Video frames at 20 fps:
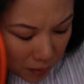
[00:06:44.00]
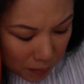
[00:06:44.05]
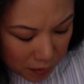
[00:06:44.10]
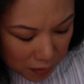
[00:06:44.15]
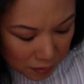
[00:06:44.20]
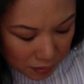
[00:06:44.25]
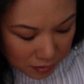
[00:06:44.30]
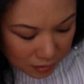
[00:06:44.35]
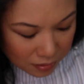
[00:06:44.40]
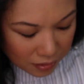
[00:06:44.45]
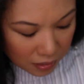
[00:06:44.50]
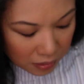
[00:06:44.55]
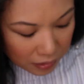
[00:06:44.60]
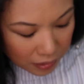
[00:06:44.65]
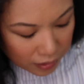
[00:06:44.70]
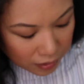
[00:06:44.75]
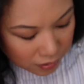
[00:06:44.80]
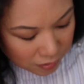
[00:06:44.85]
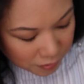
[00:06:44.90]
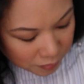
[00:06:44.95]
I mean, it's not
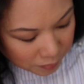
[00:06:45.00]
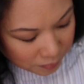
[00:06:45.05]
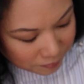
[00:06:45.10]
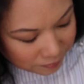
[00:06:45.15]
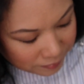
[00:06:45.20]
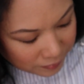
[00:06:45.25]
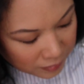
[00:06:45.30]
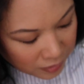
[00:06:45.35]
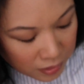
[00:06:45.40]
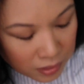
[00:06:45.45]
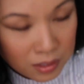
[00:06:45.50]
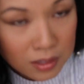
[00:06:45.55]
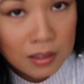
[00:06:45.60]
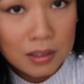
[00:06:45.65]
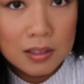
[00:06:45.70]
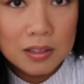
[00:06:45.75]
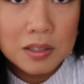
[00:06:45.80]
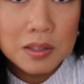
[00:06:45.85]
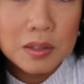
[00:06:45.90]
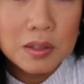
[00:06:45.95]
like,
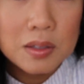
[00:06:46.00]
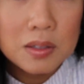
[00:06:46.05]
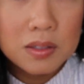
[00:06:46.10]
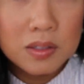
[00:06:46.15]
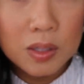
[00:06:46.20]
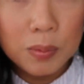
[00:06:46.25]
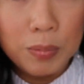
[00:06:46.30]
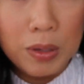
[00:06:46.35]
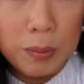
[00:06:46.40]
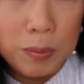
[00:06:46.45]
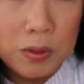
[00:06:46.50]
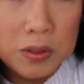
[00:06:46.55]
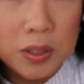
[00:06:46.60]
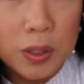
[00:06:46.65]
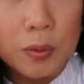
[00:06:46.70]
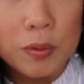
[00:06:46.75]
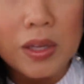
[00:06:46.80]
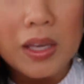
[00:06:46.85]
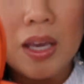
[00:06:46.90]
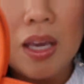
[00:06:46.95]
some people
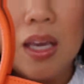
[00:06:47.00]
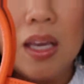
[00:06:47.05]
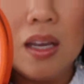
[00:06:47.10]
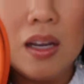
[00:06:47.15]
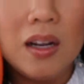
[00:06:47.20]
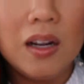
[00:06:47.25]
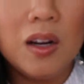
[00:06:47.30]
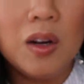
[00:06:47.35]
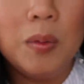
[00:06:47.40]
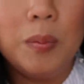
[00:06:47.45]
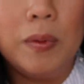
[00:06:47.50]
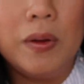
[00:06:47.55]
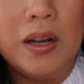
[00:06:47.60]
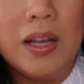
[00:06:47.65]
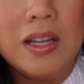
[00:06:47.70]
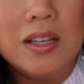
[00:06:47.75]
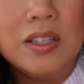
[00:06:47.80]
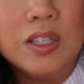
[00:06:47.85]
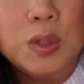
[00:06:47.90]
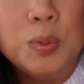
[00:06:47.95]
don't care, but
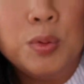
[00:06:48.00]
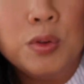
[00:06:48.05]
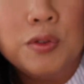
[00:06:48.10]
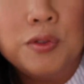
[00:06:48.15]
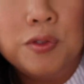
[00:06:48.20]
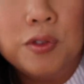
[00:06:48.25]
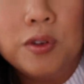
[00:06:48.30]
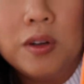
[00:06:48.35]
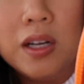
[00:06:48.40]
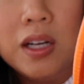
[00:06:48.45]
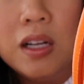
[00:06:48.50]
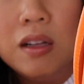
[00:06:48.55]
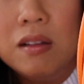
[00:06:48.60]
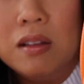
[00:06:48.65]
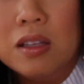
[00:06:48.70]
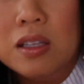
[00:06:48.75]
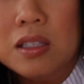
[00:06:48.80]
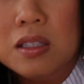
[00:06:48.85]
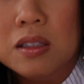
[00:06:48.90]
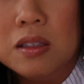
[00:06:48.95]
I just prefer
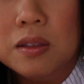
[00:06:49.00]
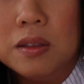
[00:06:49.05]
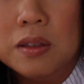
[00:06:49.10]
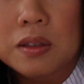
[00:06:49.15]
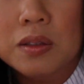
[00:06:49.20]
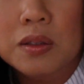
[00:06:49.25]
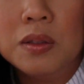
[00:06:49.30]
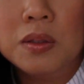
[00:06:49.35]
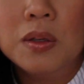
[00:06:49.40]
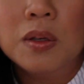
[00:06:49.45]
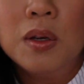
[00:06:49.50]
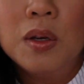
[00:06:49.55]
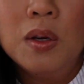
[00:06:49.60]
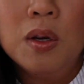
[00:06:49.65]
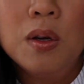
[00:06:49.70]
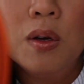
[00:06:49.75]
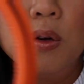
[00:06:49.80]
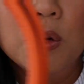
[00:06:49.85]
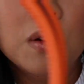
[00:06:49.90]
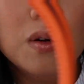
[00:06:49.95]
how this looks
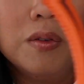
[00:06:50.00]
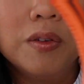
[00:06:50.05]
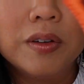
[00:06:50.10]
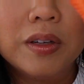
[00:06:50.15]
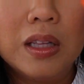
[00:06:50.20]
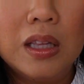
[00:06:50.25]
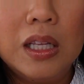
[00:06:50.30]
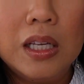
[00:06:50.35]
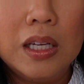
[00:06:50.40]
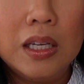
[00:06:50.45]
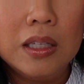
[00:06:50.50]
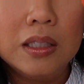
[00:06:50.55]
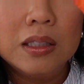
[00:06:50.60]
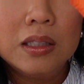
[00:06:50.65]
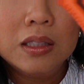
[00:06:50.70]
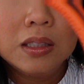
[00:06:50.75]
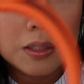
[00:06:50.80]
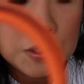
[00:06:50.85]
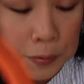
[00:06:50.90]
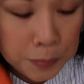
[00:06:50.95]
over
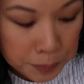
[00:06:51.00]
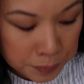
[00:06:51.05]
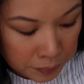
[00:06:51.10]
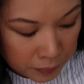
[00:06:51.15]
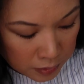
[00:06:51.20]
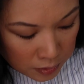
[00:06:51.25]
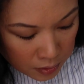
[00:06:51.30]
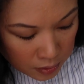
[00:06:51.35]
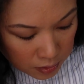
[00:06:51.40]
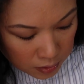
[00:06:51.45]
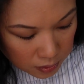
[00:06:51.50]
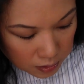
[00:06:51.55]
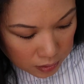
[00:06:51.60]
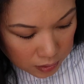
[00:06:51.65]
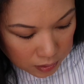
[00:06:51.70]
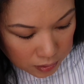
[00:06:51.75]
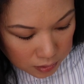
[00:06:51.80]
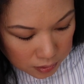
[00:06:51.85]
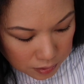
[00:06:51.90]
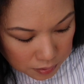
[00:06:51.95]
this.
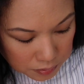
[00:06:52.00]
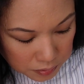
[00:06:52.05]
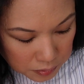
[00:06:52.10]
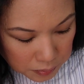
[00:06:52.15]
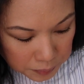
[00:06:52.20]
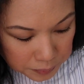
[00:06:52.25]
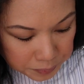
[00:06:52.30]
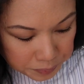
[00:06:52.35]
And